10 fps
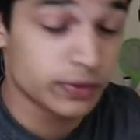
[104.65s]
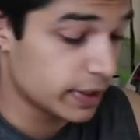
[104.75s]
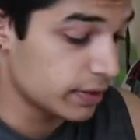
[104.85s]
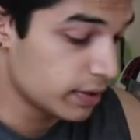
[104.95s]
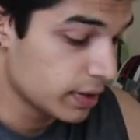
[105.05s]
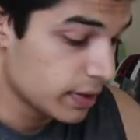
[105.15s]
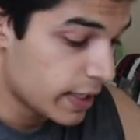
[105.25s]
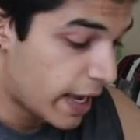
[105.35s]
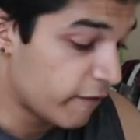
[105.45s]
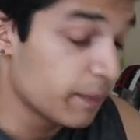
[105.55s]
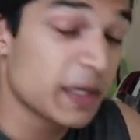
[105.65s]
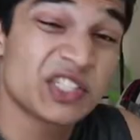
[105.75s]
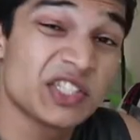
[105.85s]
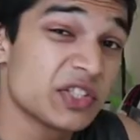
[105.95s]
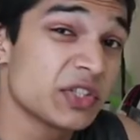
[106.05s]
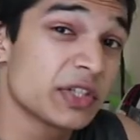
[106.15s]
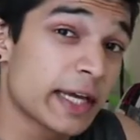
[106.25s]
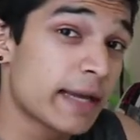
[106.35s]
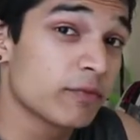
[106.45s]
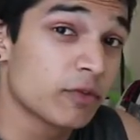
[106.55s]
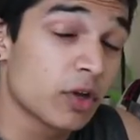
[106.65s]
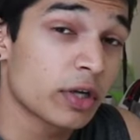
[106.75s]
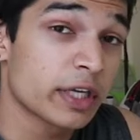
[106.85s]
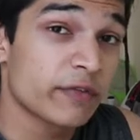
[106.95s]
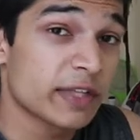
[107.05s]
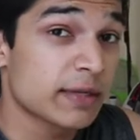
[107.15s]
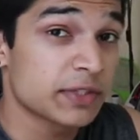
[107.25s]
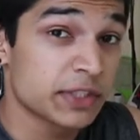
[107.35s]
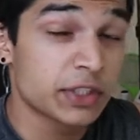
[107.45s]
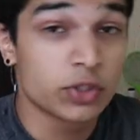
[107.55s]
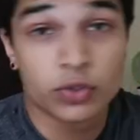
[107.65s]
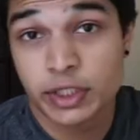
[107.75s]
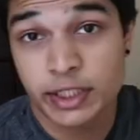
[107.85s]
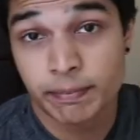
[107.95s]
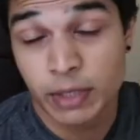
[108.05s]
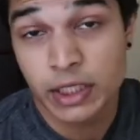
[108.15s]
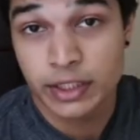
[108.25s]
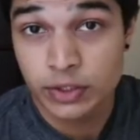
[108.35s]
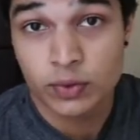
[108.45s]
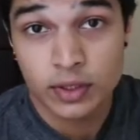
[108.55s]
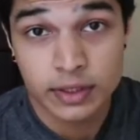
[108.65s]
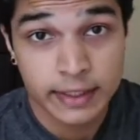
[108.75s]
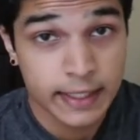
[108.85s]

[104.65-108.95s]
You can have a much easier time vlogging without security bugging you all the